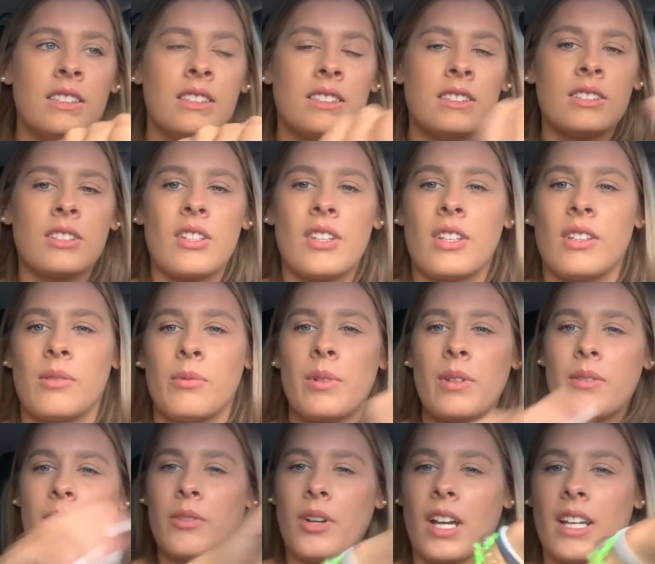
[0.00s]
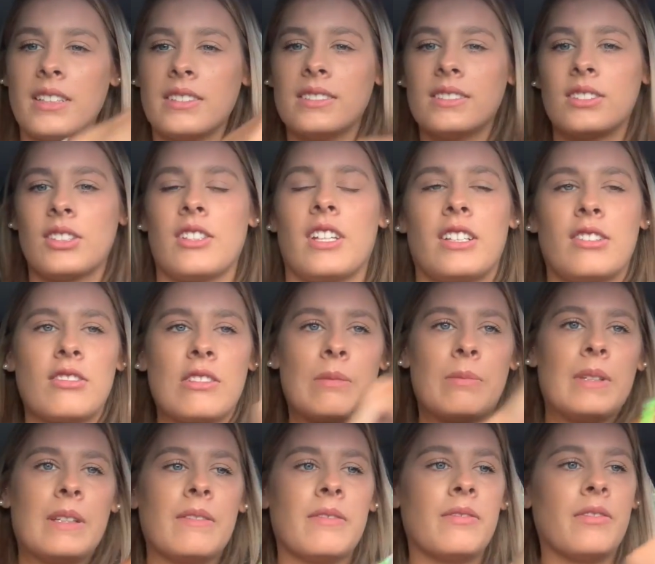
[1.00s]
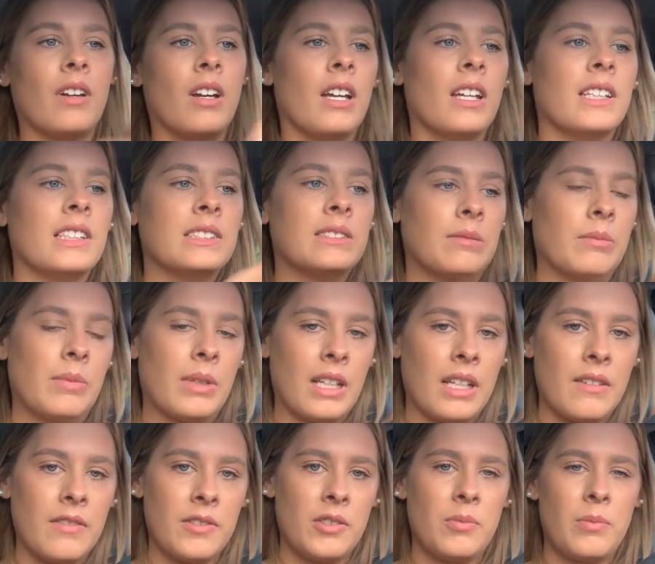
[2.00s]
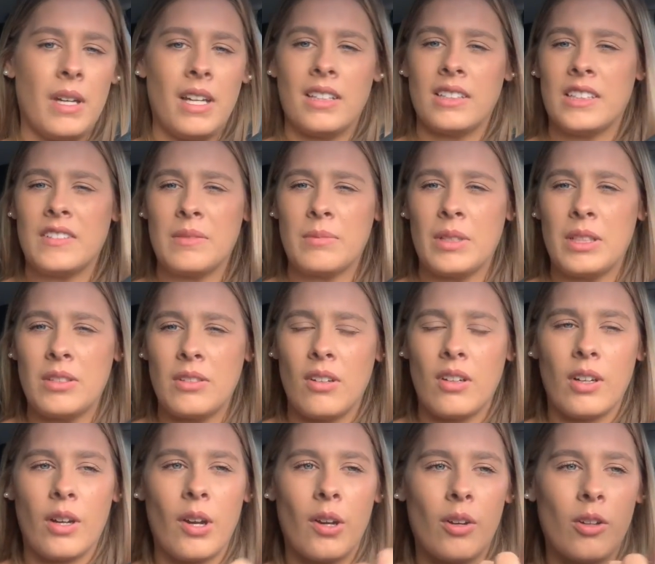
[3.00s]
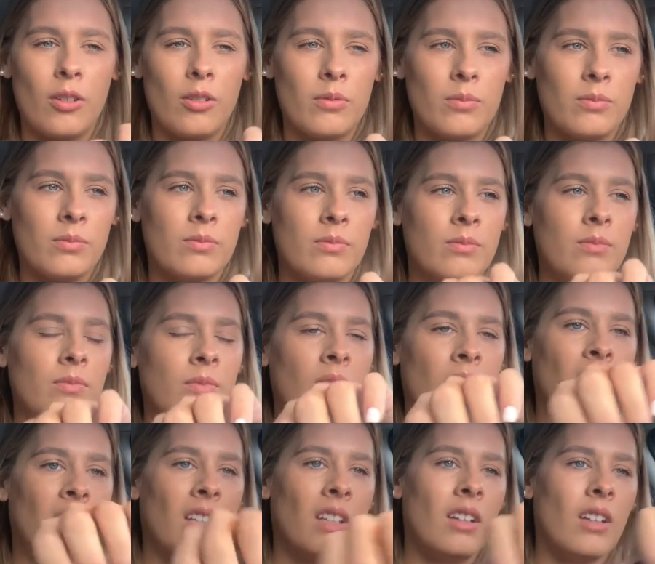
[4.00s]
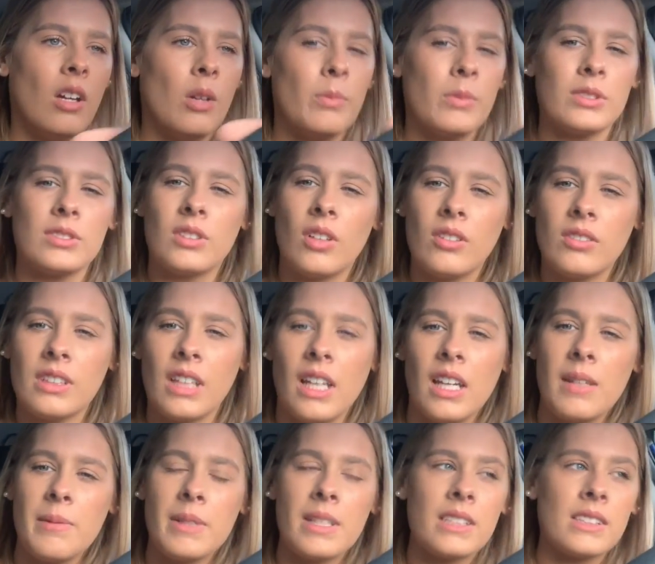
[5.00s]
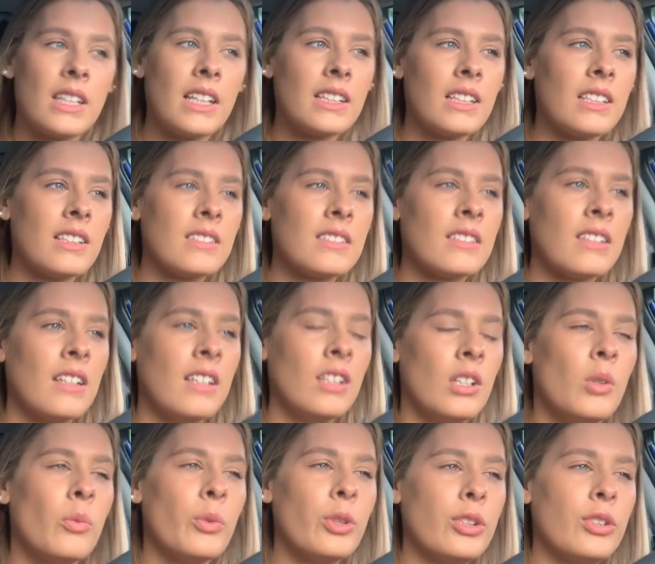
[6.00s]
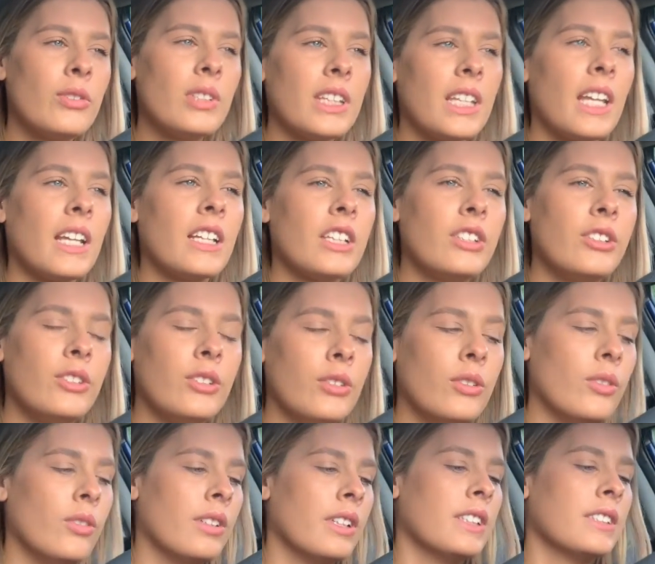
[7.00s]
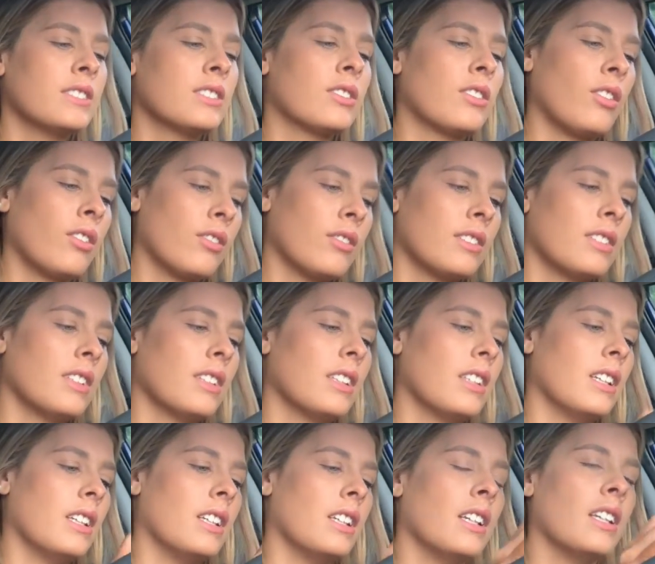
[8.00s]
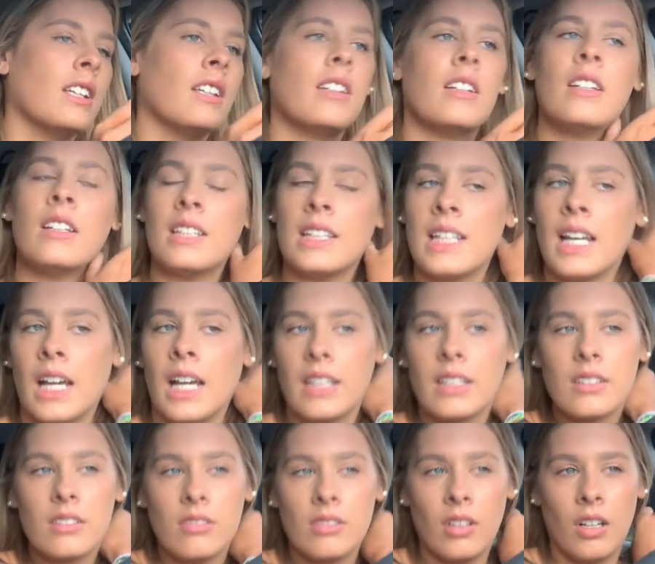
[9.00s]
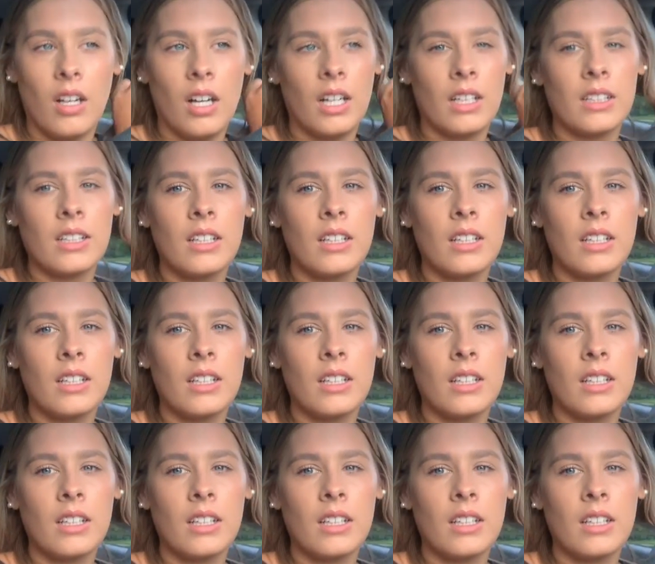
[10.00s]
So with friends, so that should be fun, but I feel bad leaving my dog home almost all day because I've been doing that at noon. It is currently 9 o'clock.